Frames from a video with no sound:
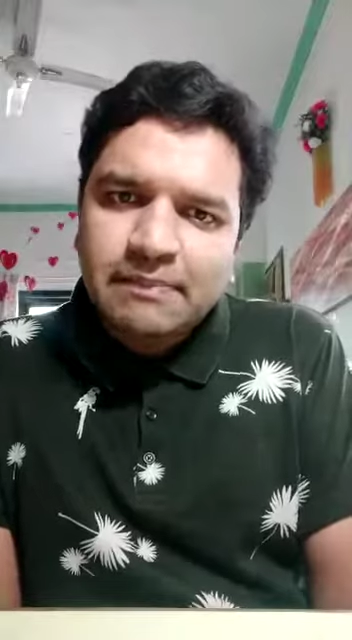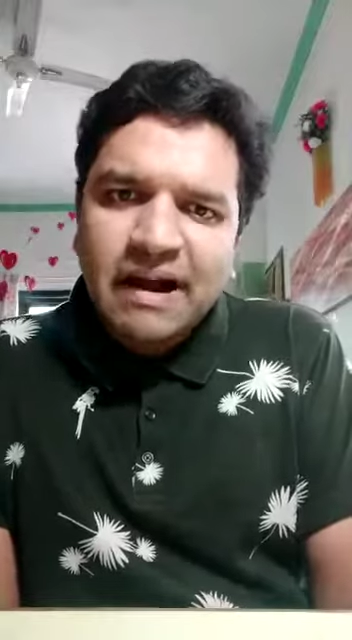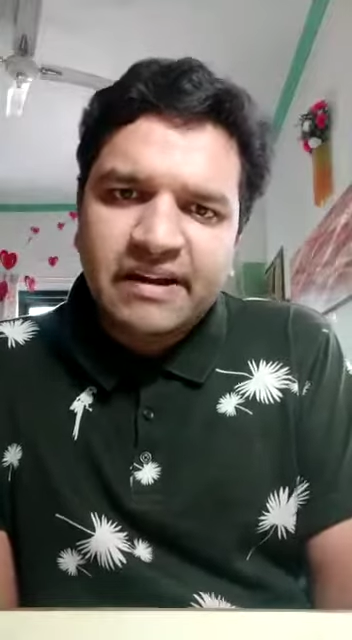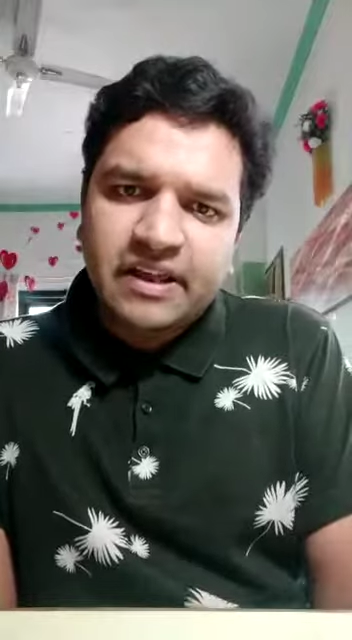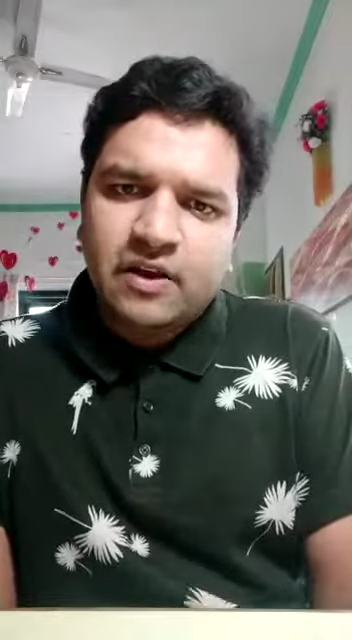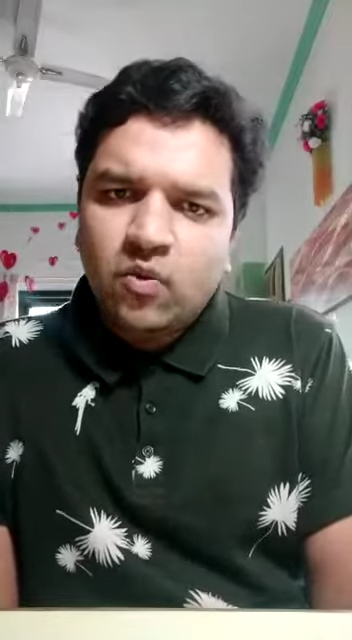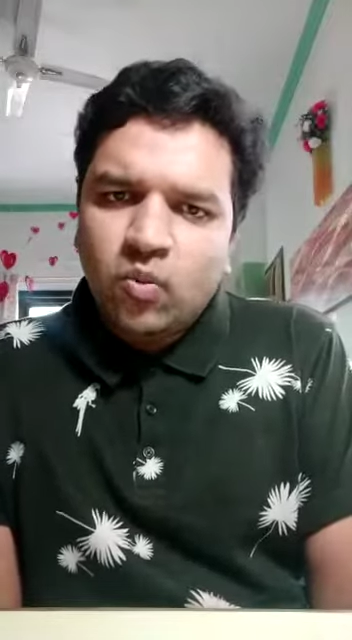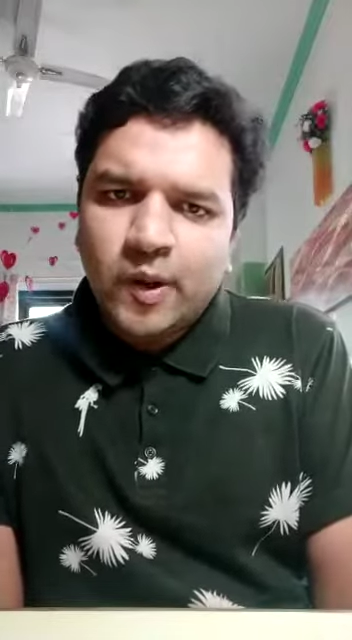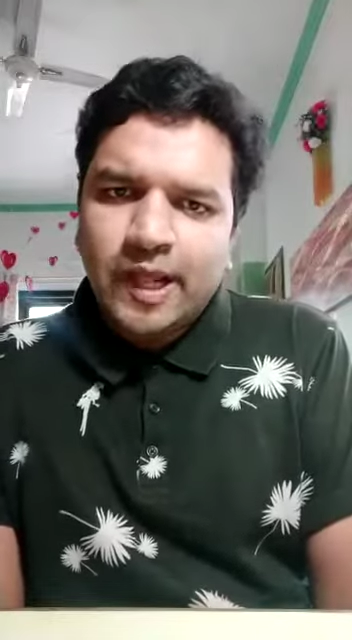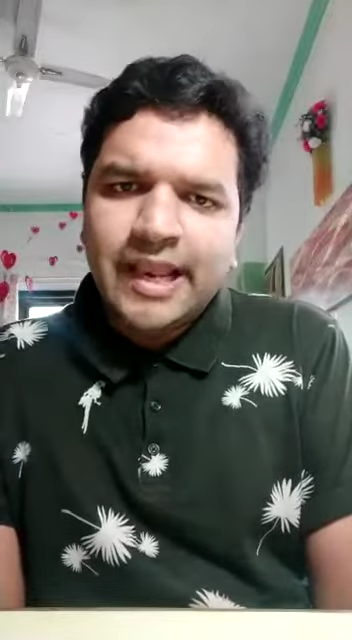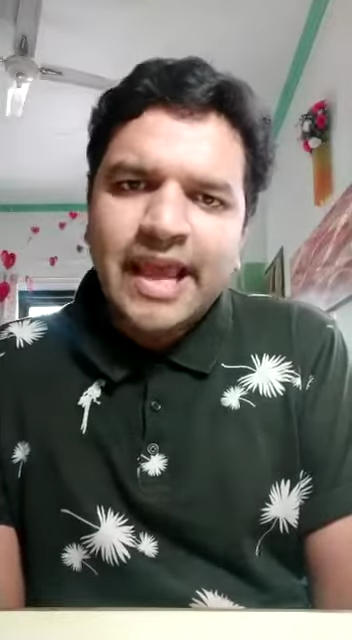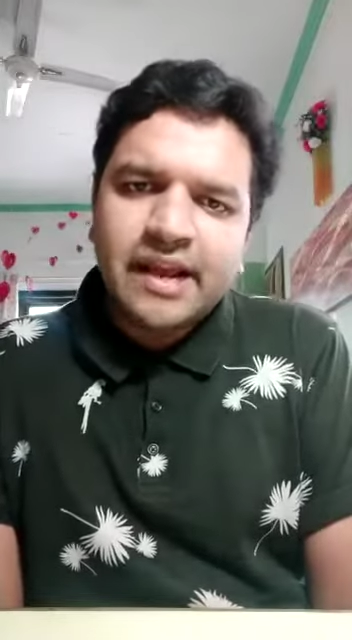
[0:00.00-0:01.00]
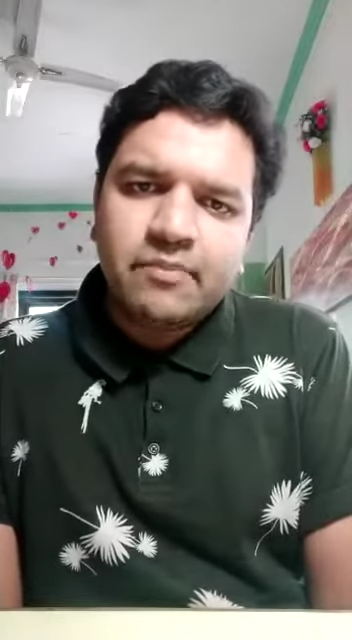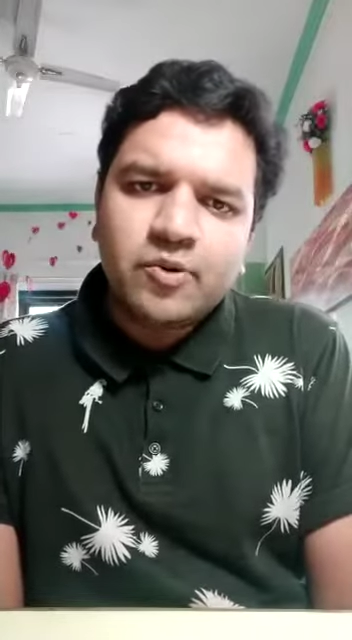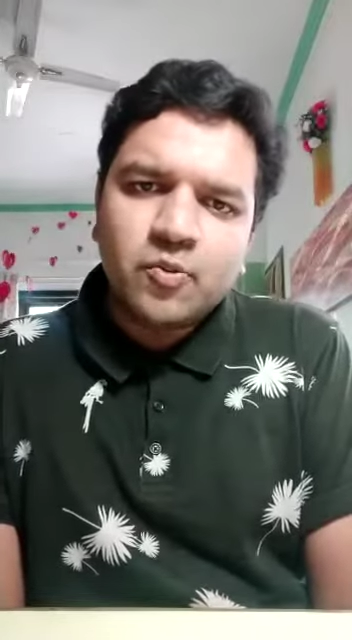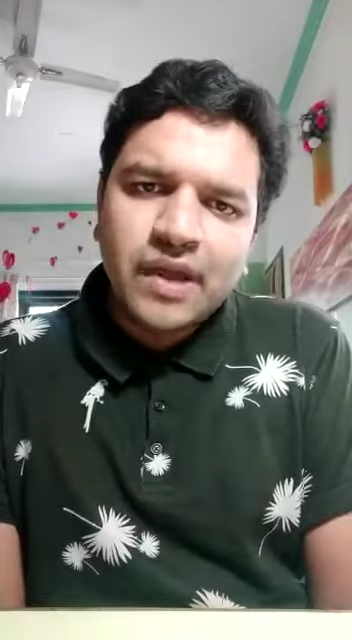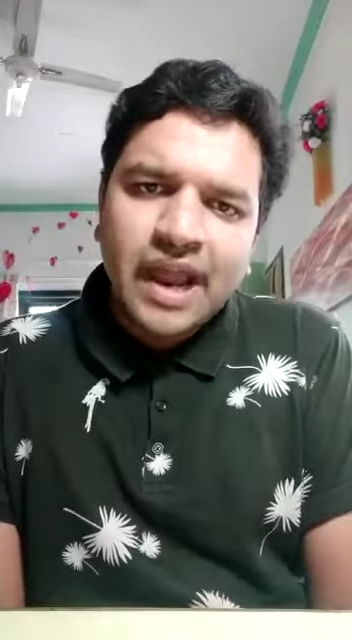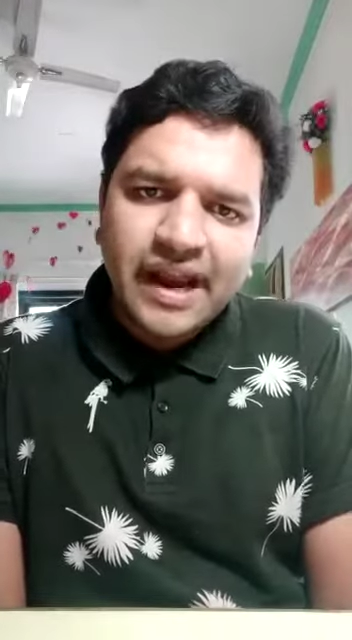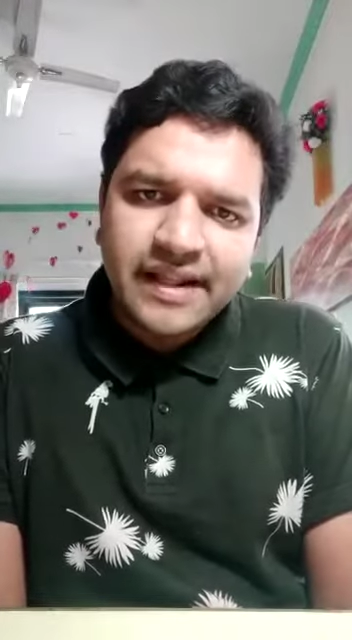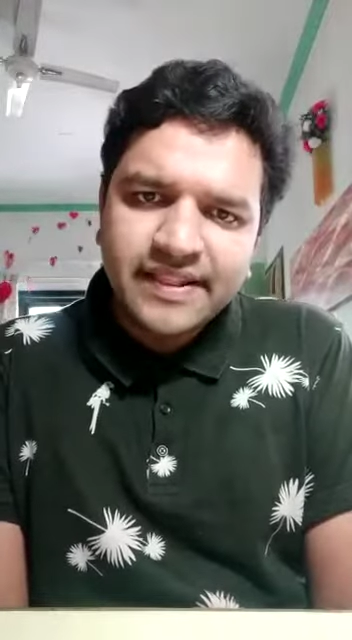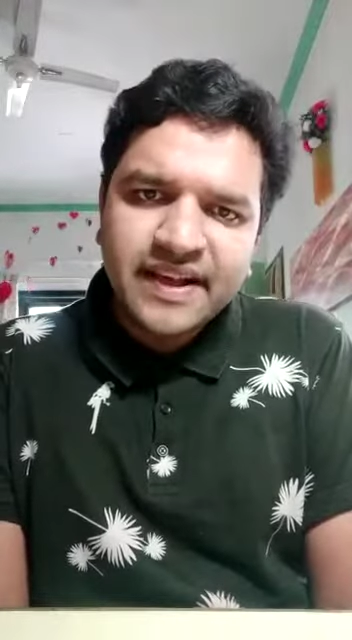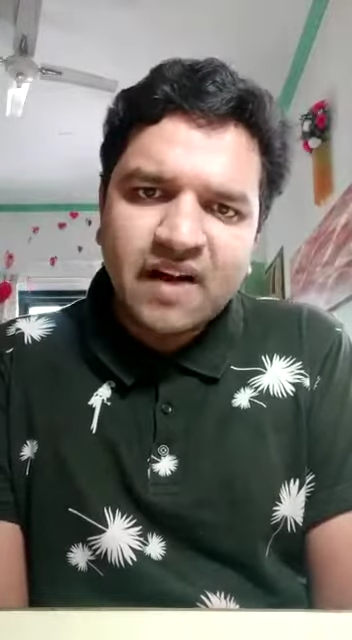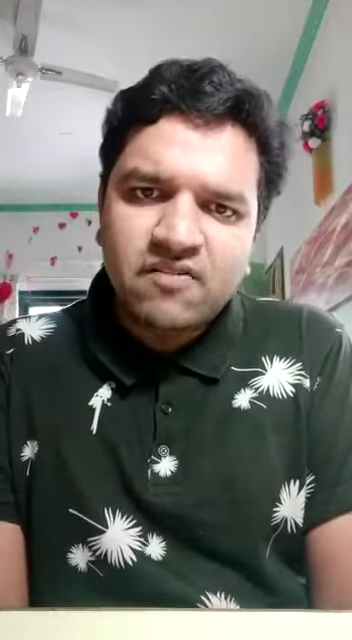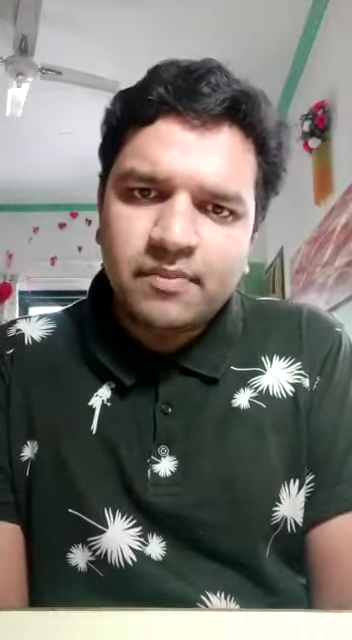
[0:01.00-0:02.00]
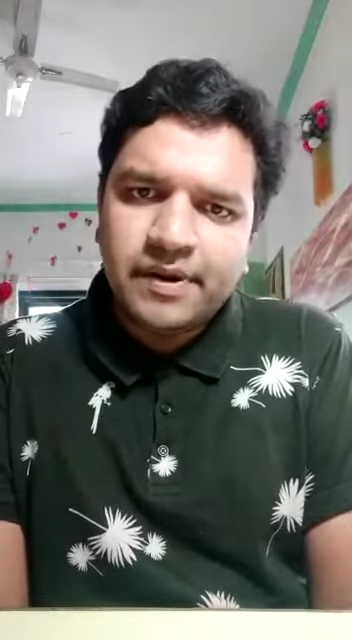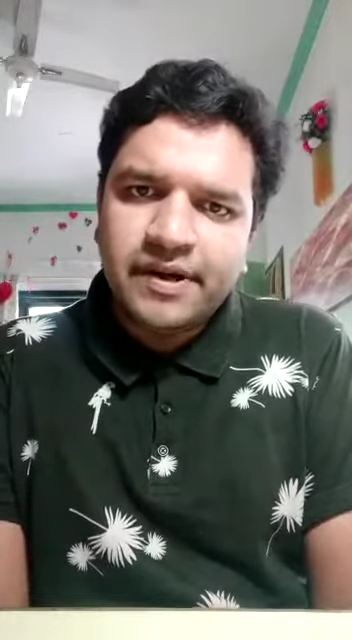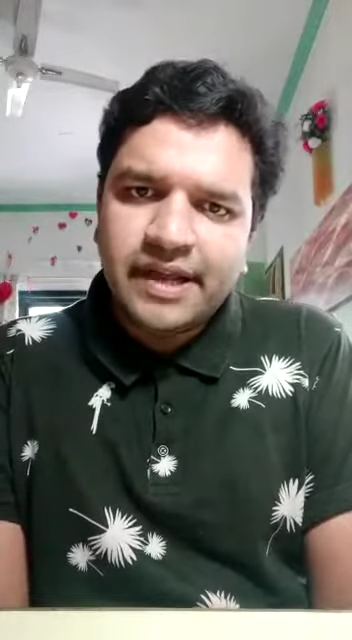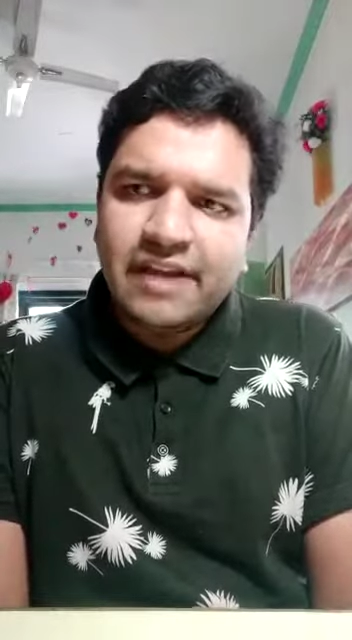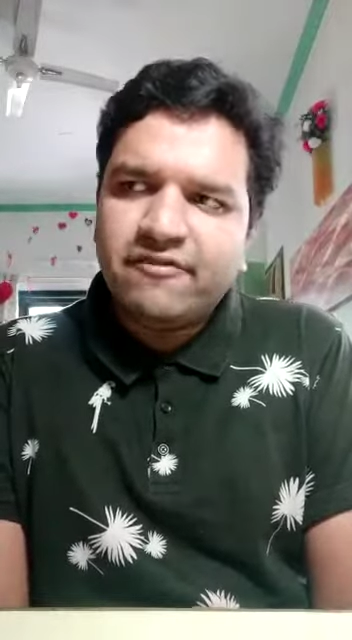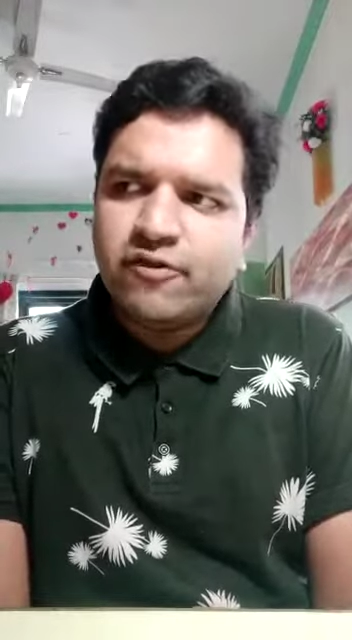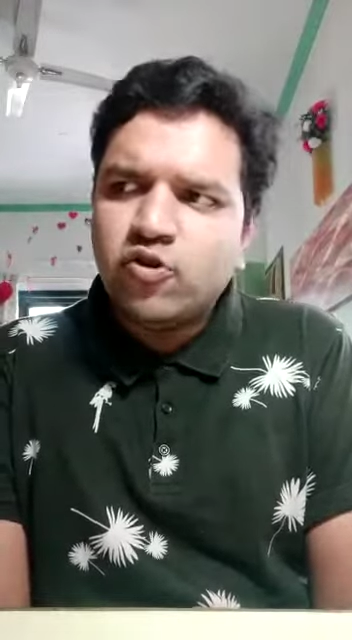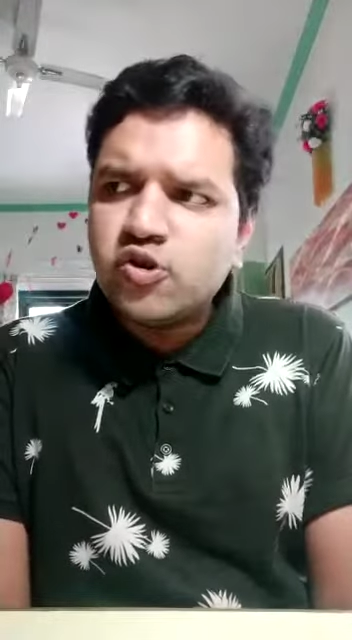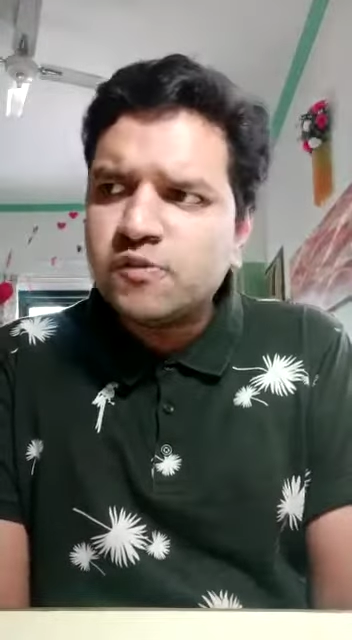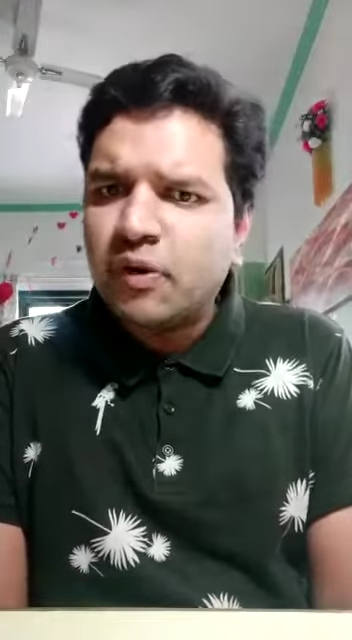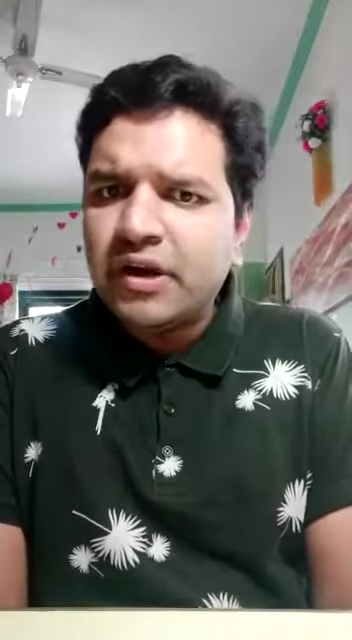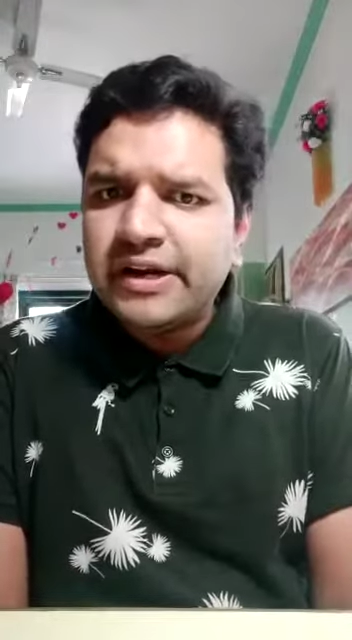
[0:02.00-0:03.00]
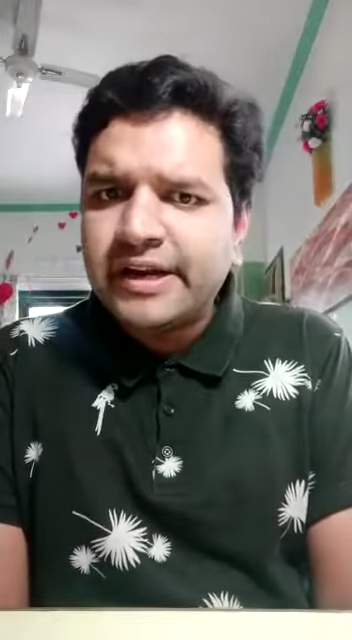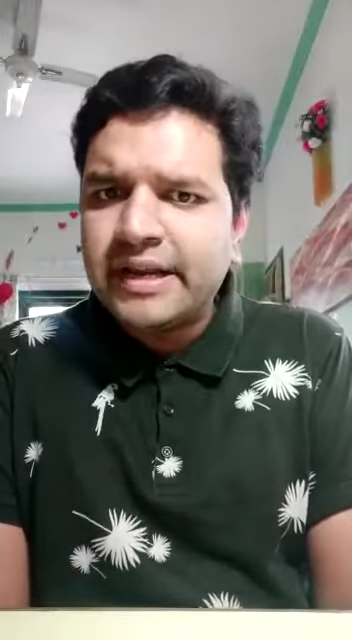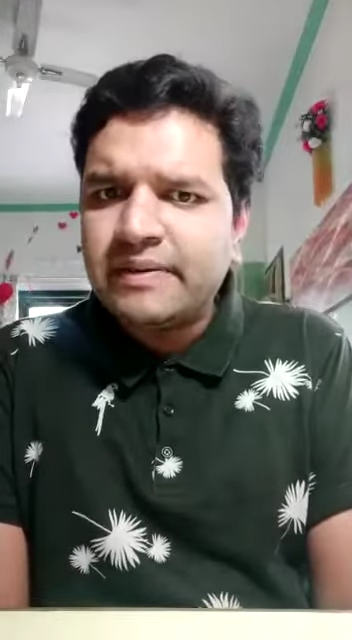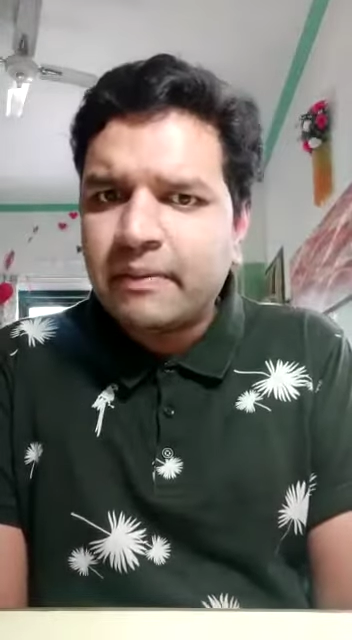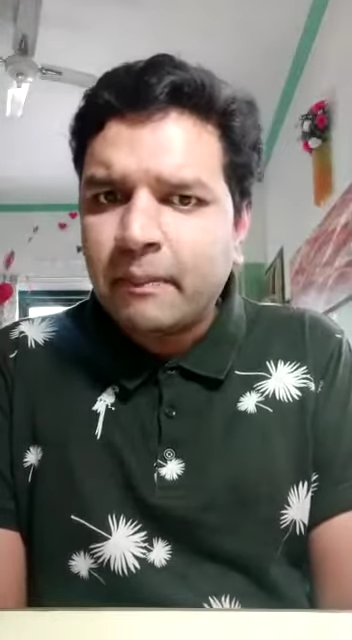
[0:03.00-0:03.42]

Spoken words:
party would I like to be heading the government, and whose political